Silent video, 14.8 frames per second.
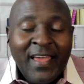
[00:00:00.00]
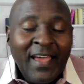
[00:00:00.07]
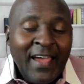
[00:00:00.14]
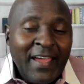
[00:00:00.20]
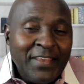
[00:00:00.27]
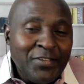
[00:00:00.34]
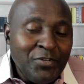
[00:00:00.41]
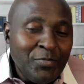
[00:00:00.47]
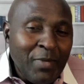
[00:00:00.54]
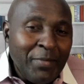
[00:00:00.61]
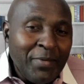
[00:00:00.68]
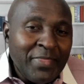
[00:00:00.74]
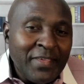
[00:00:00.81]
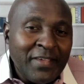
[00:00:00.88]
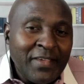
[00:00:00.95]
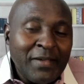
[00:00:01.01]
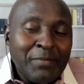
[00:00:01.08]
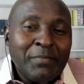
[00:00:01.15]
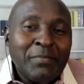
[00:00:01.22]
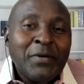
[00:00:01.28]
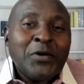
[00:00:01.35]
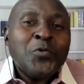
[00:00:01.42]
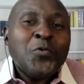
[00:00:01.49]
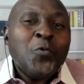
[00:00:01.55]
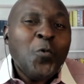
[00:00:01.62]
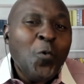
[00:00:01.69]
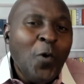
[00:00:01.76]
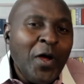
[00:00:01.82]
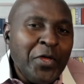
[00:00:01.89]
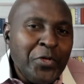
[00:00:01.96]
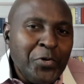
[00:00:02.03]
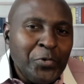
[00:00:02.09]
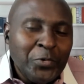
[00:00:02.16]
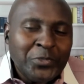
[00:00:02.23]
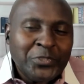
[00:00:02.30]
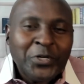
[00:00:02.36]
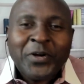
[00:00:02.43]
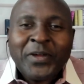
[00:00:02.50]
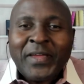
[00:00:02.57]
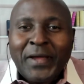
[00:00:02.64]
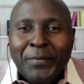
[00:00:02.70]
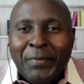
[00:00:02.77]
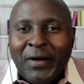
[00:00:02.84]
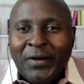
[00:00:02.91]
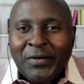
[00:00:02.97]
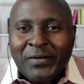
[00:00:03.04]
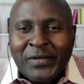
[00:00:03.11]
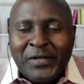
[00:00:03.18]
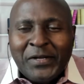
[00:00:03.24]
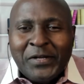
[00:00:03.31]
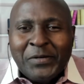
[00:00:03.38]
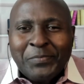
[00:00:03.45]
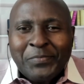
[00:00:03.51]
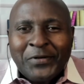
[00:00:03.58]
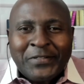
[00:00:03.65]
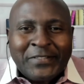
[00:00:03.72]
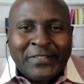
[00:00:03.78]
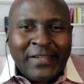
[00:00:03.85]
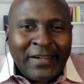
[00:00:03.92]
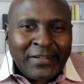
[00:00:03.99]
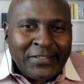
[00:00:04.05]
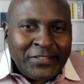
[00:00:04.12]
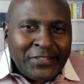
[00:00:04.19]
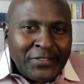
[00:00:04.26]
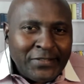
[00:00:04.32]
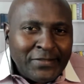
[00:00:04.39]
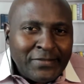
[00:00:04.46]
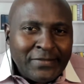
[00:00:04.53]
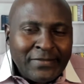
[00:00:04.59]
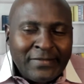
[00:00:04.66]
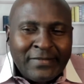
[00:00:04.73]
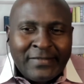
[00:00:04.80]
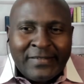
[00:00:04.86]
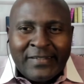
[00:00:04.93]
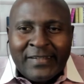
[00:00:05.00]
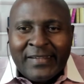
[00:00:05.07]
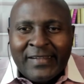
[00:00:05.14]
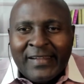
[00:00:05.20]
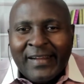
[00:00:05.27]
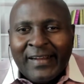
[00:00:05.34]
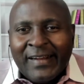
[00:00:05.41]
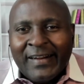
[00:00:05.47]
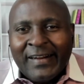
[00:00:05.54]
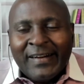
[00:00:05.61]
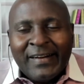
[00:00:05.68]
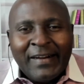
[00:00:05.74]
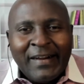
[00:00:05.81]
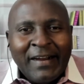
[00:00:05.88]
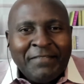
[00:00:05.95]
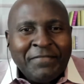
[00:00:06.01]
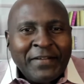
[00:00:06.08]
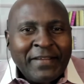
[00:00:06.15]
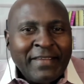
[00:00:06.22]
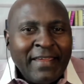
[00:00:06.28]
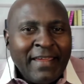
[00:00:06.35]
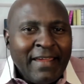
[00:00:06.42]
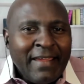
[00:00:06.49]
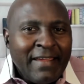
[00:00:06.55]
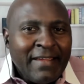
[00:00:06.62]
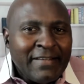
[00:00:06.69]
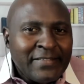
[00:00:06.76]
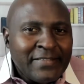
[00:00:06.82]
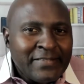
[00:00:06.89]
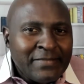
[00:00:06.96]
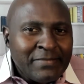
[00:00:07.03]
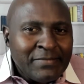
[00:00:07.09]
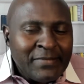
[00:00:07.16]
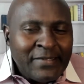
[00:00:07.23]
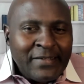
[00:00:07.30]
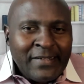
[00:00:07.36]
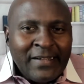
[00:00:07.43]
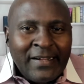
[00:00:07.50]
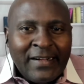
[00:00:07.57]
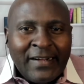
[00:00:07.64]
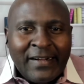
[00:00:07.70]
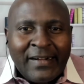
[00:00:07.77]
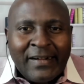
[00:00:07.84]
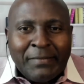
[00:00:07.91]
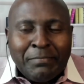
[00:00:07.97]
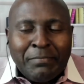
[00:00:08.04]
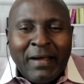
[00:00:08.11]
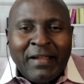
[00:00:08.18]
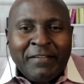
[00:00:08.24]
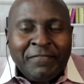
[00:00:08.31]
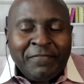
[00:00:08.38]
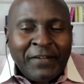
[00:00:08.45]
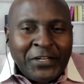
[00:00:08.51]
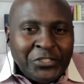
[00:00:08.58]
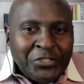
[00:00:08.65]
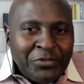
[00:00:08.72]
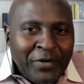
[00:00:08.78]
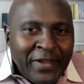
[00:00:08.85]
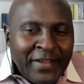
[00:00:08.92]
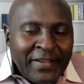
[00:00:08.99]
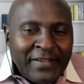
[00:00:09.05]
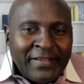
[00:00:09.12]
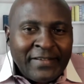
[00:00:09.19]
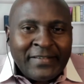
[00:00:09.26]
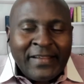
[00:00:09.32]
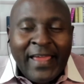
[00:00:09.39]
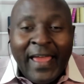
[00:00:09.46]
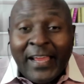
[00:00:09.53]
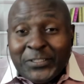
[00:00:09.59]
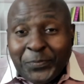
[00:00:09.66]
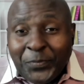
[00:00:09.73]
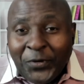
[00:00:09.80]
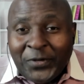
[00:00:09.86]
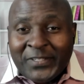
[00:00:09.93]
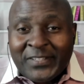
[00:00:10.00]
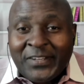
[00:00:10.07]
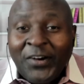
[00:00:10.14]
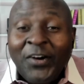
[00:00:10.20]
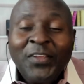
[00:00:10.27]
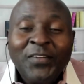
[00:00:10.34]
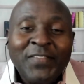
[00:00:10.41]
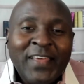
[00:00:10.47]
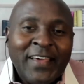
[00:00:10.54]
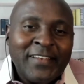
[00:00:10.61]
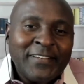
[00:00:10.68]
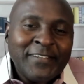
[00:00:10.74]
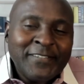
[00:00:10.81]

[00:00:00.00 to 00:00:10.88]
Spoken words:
And you may be thinking, but who are you talking about production, African manufacturing and exports and all of that?